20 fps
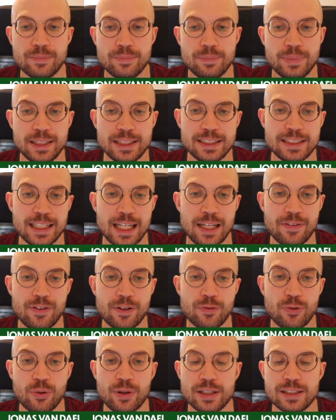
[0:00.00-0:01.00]
be safe
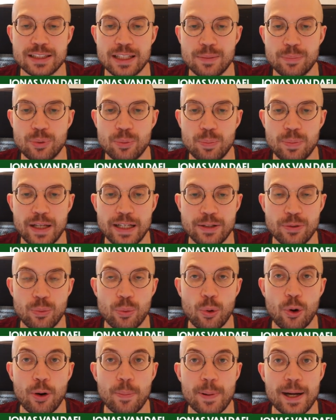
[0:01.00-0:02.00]
and, for example, play the
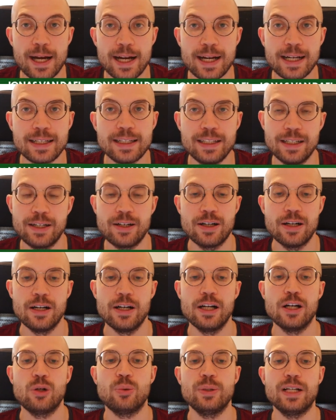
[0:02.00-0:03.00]
rook back, and here
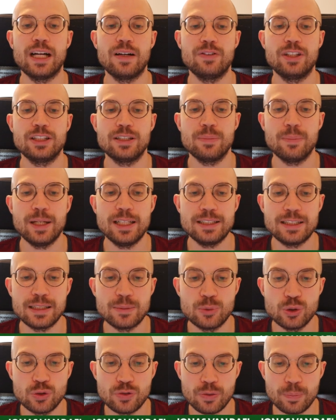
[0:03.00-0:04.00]
we have this amazing
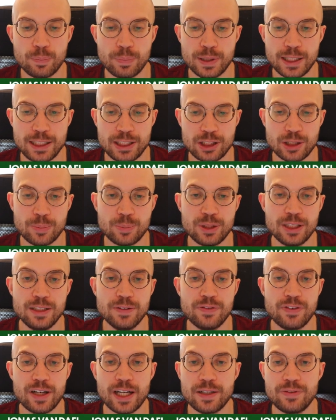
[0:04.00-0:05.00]
move, bishop
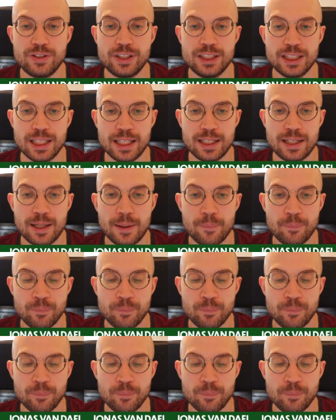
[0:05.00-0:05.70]
d5 check.